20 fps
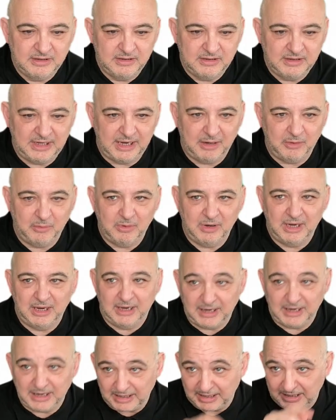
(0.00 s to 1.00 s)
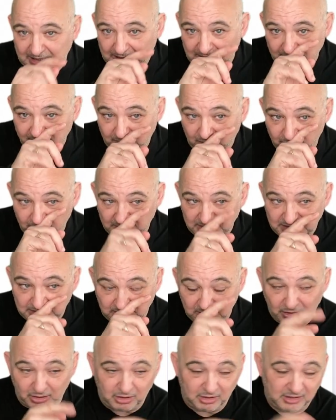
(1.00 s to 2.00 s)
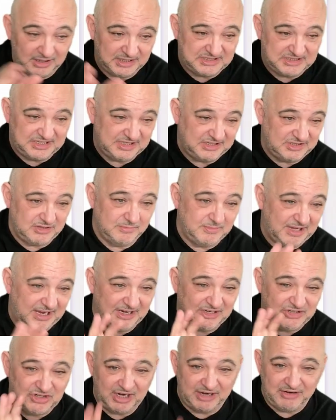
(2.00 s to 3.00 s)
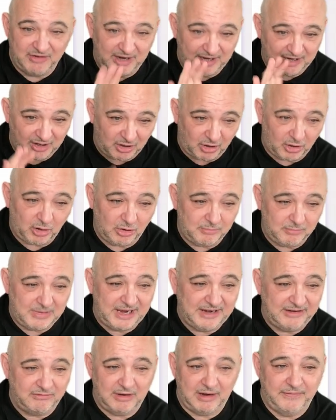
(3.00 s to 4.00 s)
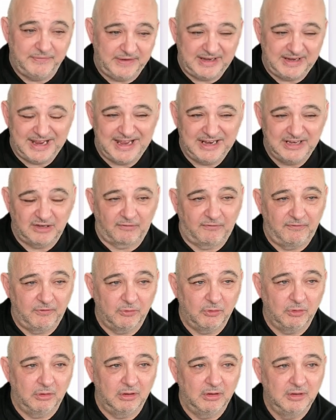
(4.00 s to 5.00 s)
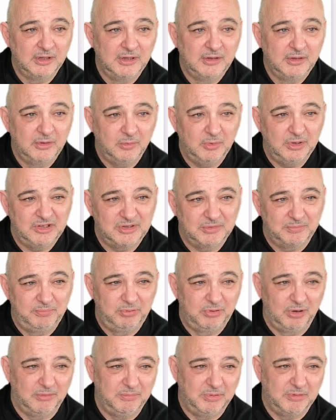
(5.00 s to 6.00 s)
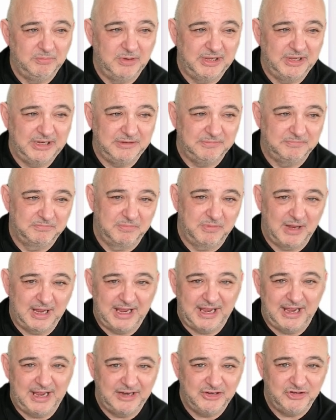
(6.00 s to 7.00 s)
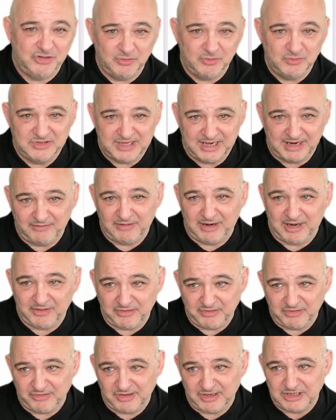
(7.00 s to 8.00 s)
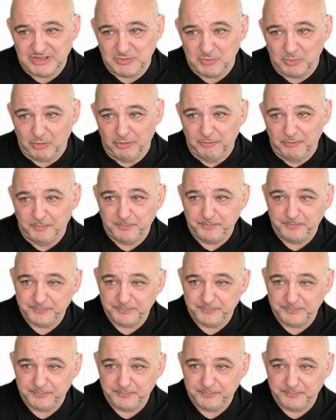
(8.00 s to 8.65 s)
Now I've already got a system that I generate all my graphic ads for, which are probably, I'd use that rather than this one.